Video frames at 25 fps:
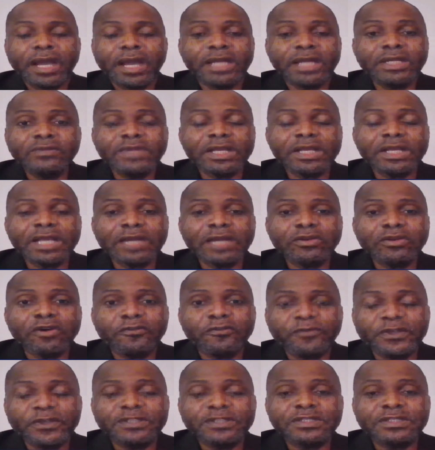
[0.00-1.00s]
And if they
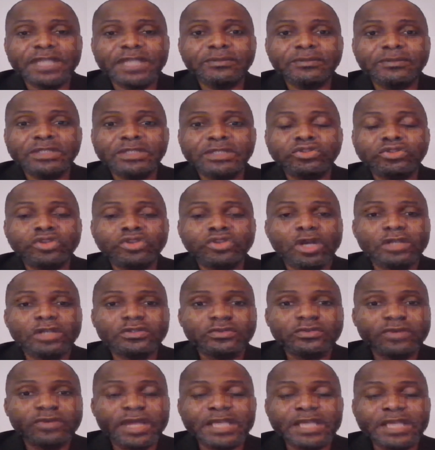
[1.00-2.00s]
cannot fix them, they should
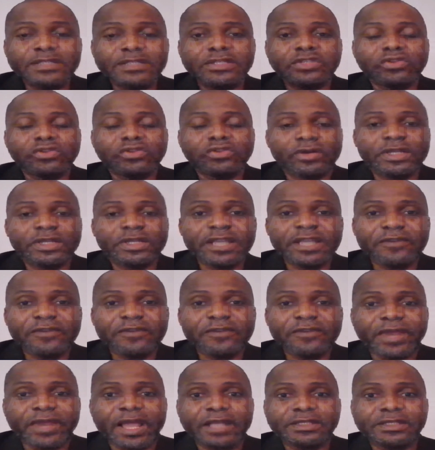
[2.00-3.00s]
just raise the
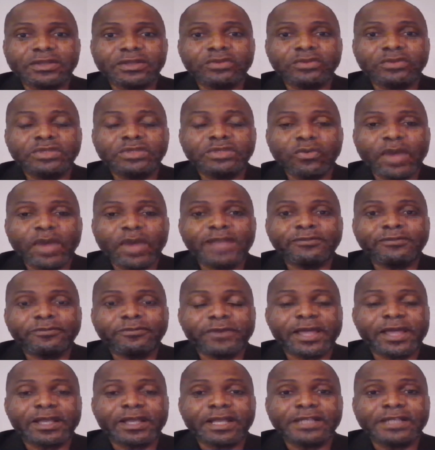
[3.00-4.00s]
surrender flag, the white
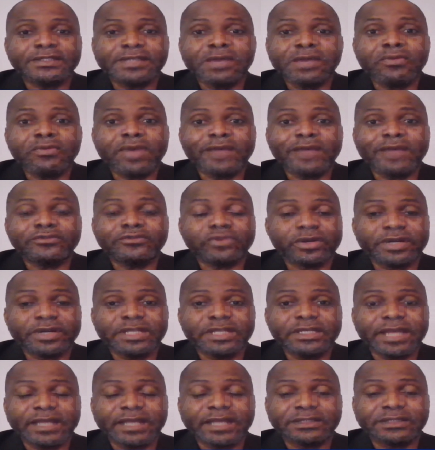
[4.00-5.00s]
flag, and say, we have
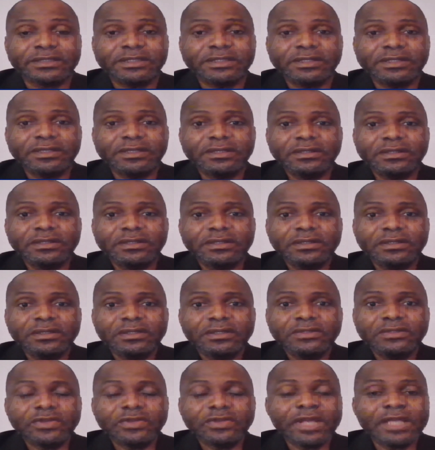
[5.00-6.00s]
surrendered.
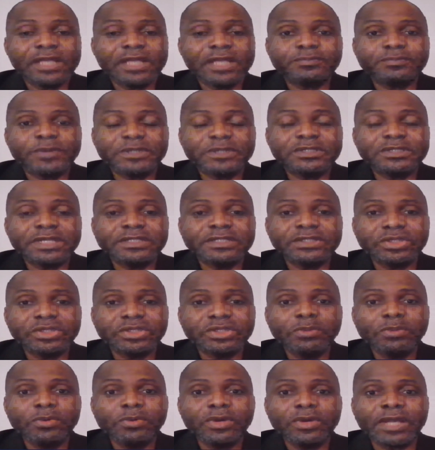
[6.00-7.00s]
So that President
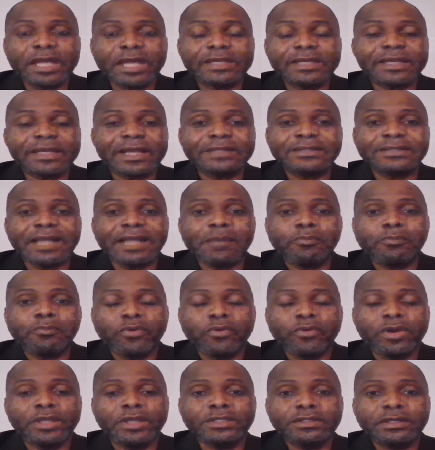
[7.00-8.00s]
Tinubu can, at
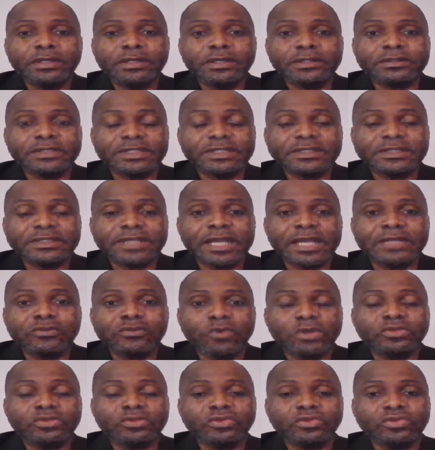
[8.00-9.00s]
that point,
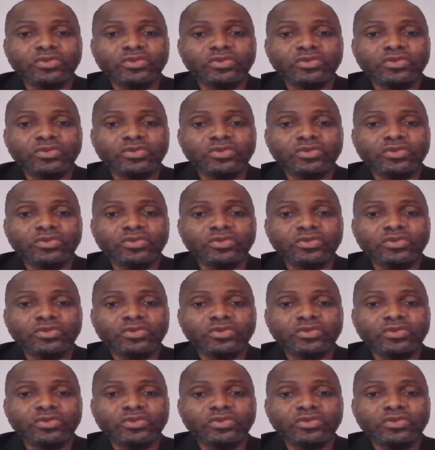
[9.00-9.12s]
decide what